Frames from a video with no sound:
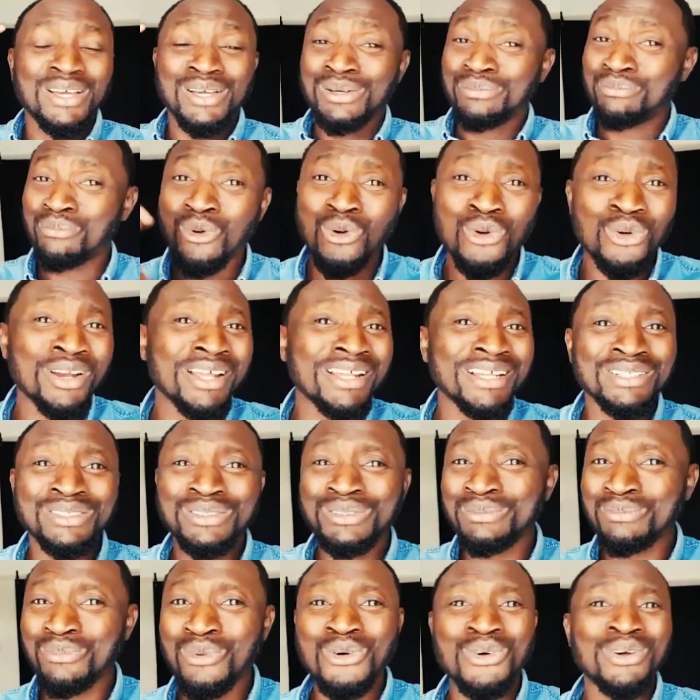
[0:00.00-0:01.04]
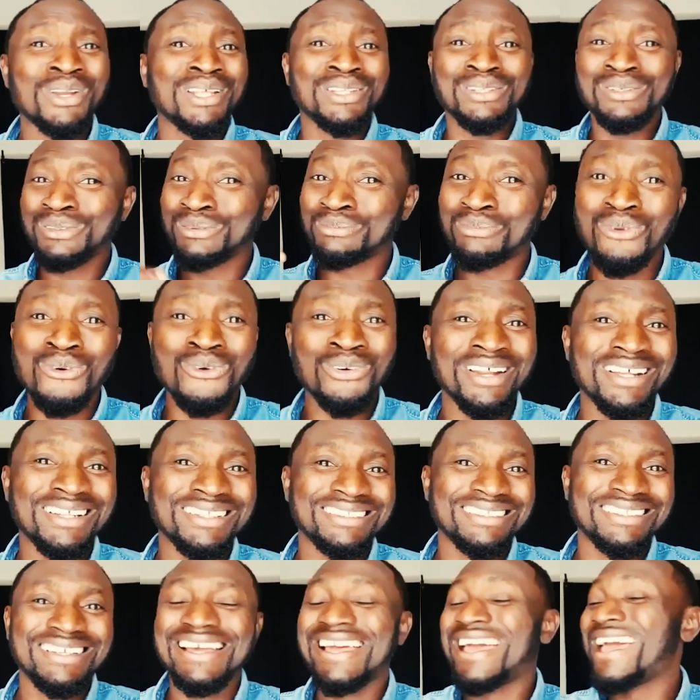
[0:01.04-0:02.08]
Good morning.
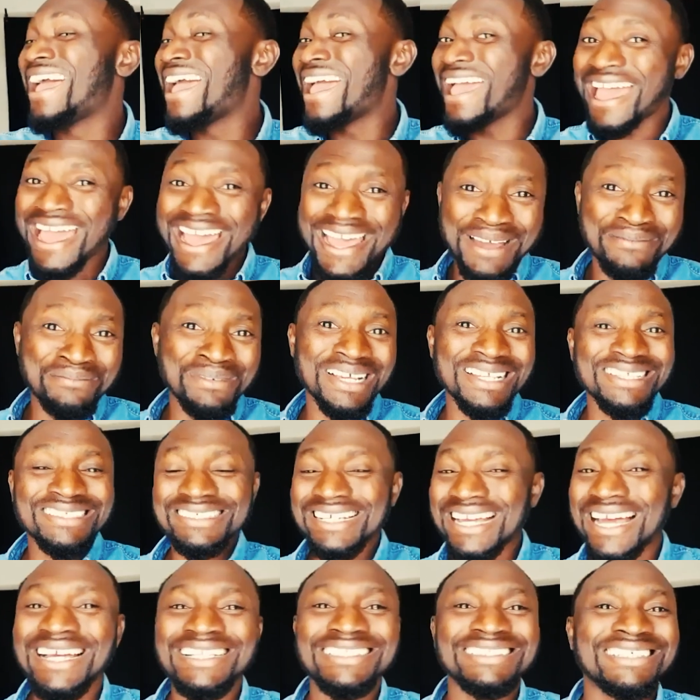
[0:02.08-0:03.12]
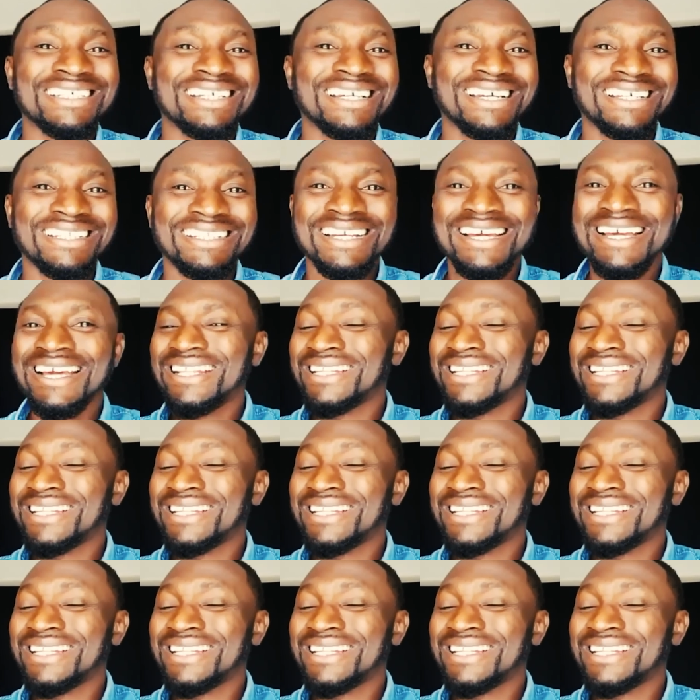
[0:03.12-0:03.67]
Hey, I'm excited.